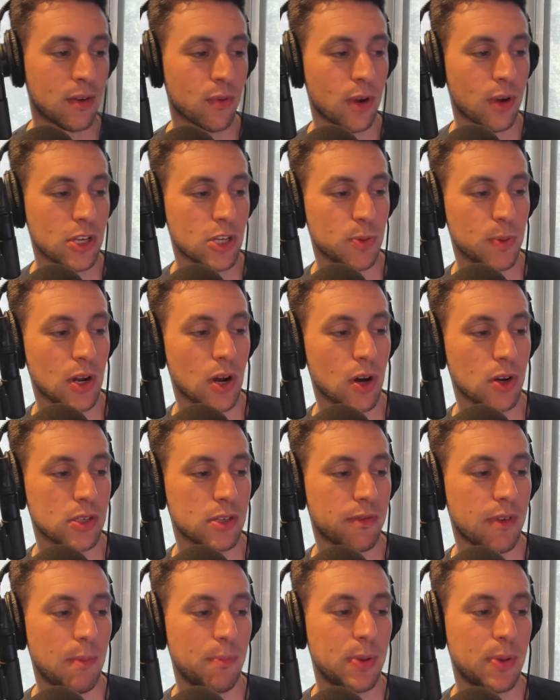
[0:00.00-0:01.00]
Richmond,
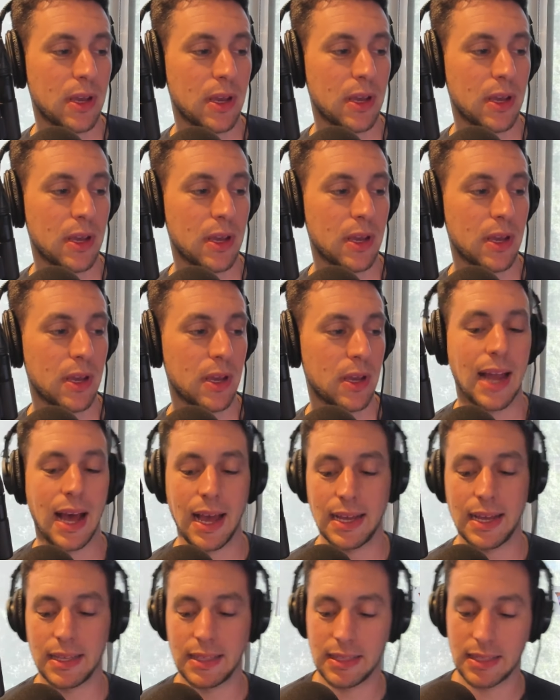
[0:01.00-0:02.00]
host of M P on the Mic,
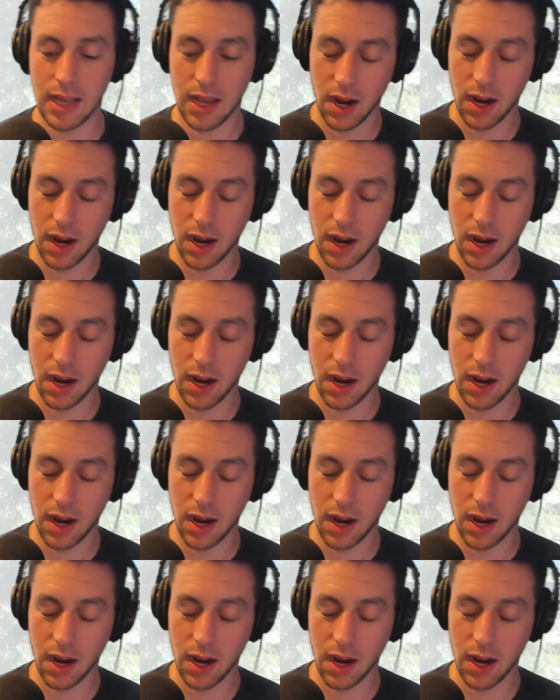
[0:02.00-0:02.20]
nine,